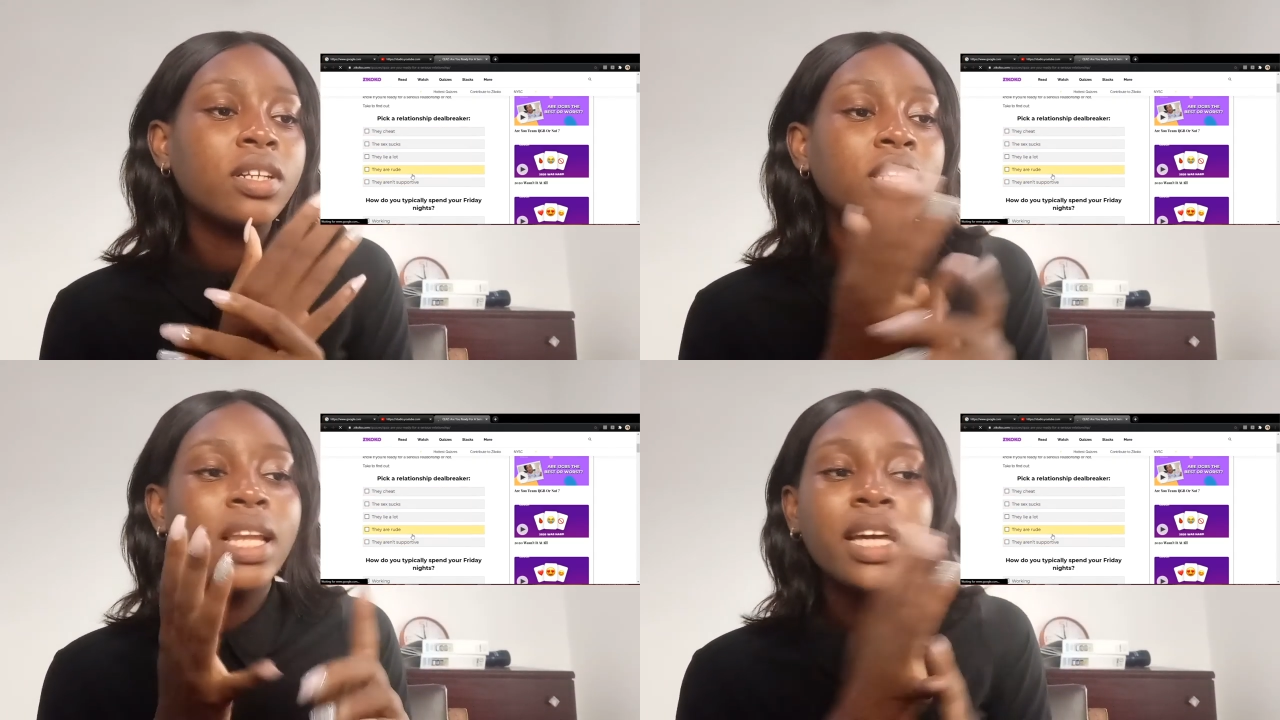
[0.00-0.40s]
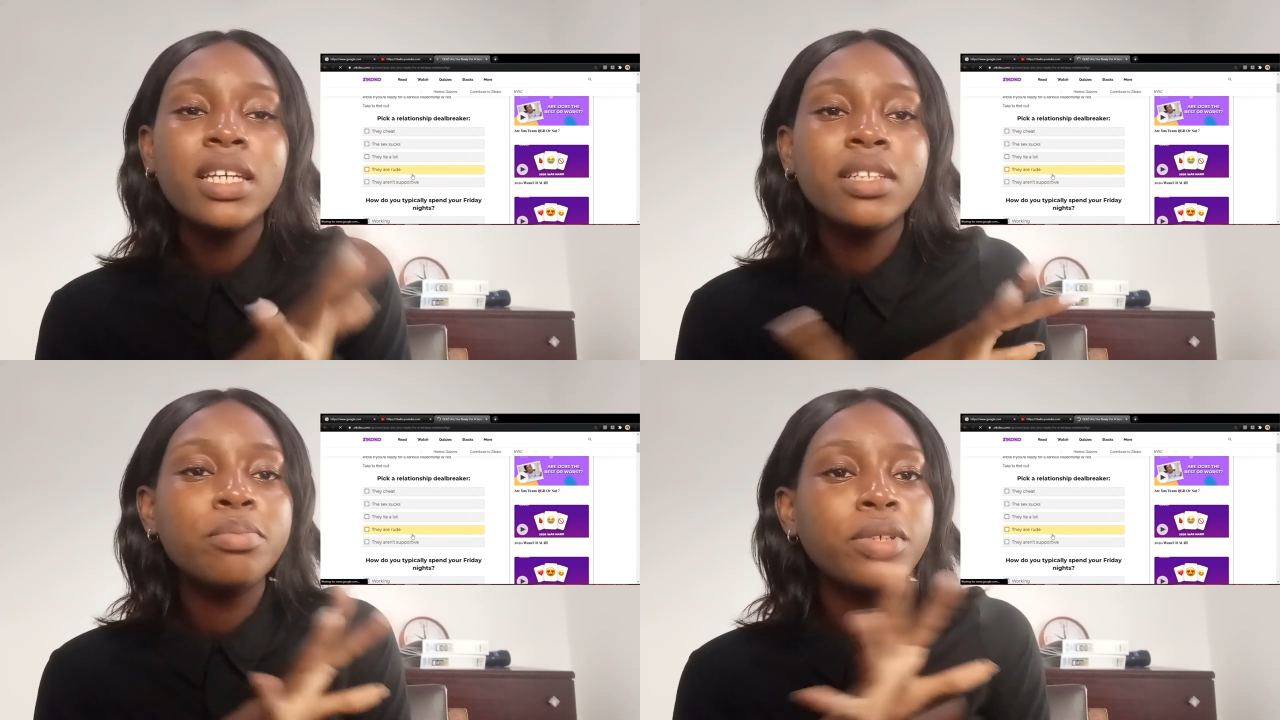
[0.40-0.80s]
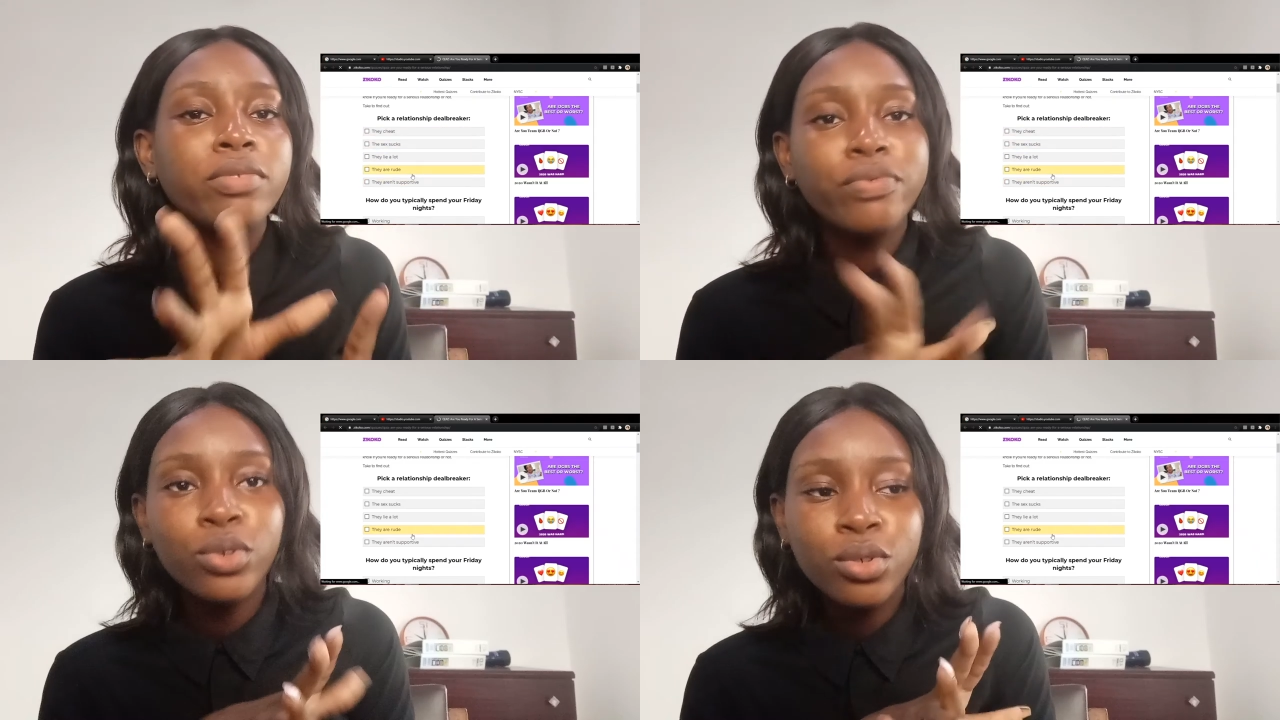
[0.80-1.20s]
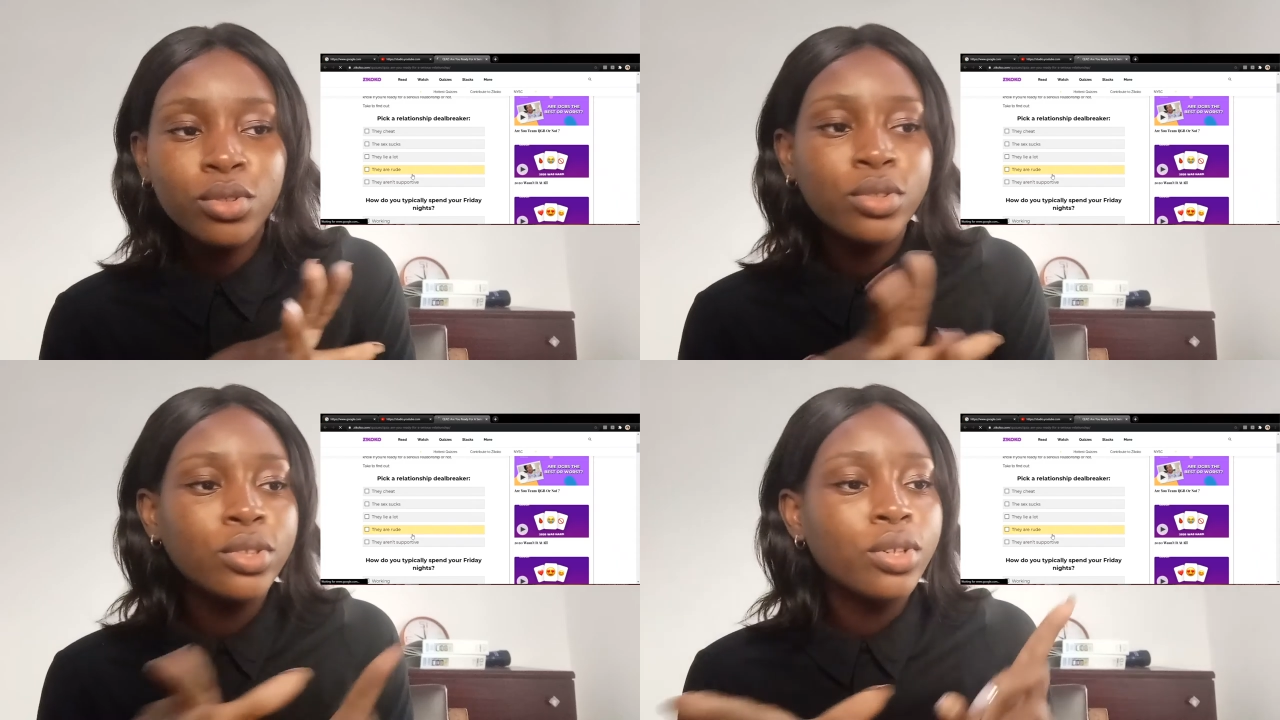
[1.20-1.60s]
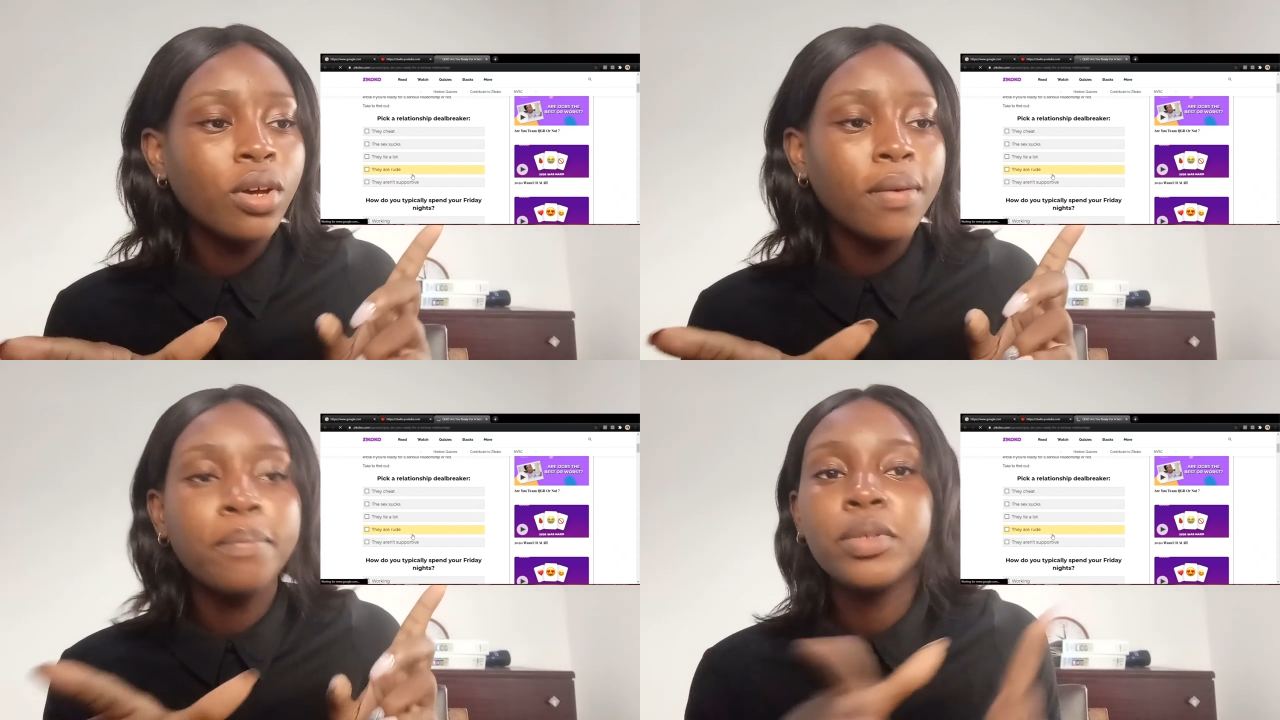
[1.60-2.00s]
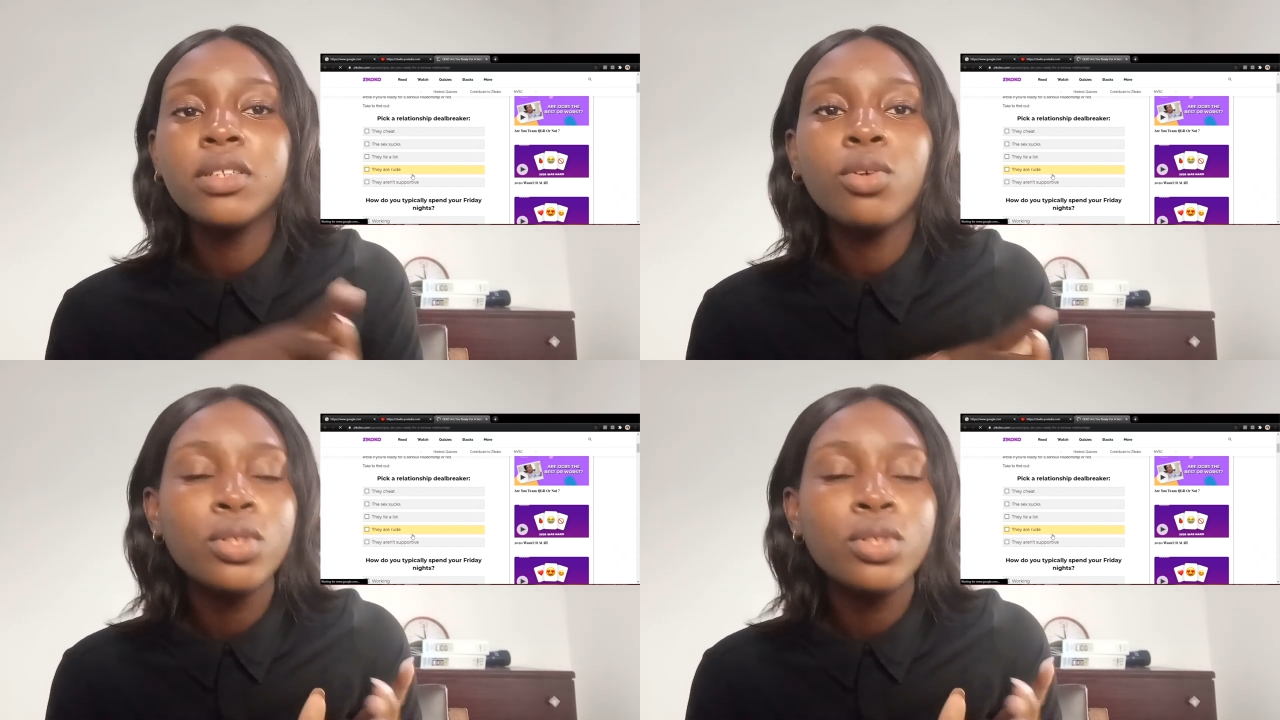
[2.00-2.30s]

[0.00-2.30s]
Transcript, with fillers: Lying, being rude, um being